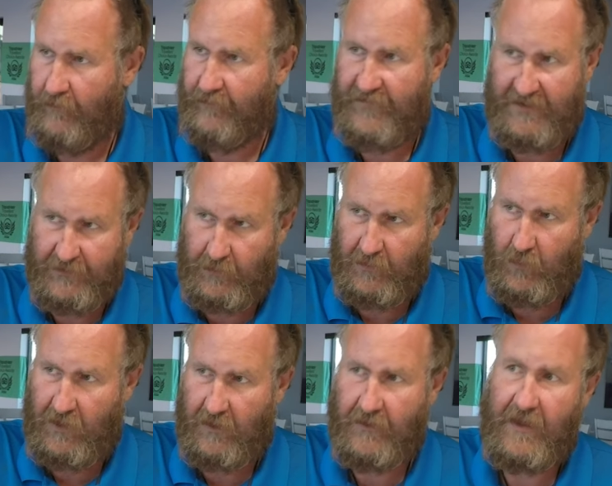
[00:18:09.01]
that's
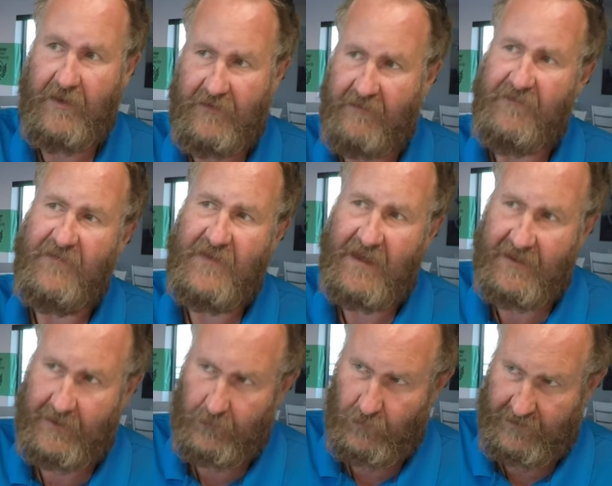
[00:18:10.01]
required, and then they get
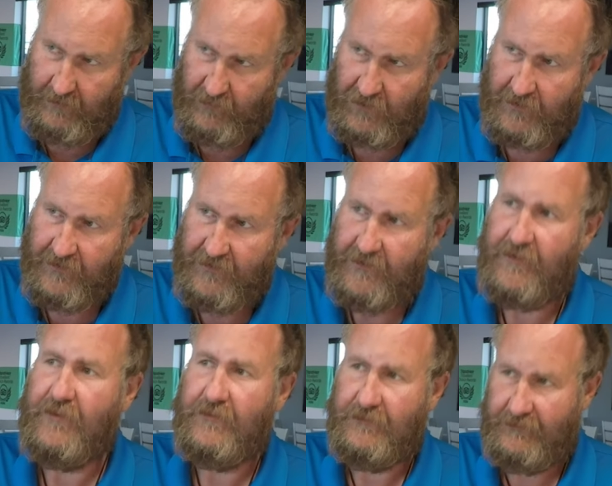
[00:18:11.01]
they submit it to
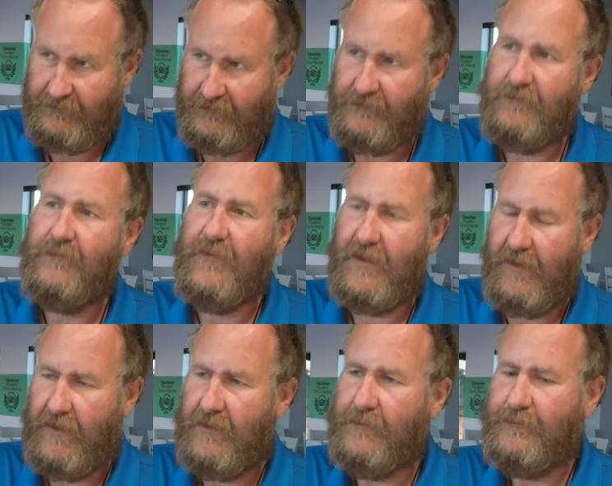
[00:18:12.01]
get the money back for yeah.
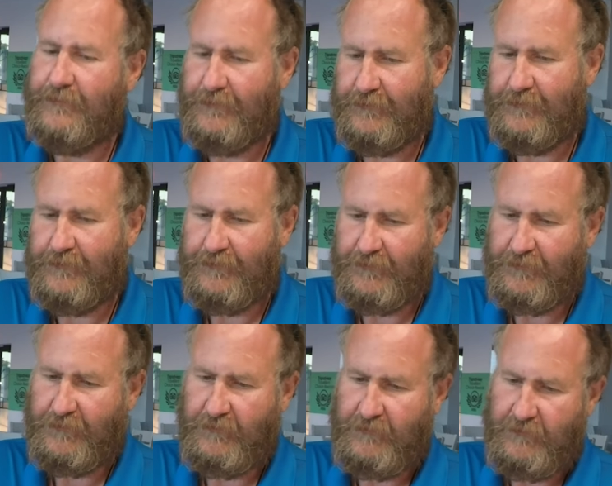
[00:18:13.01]
it. Okay, that makes sense.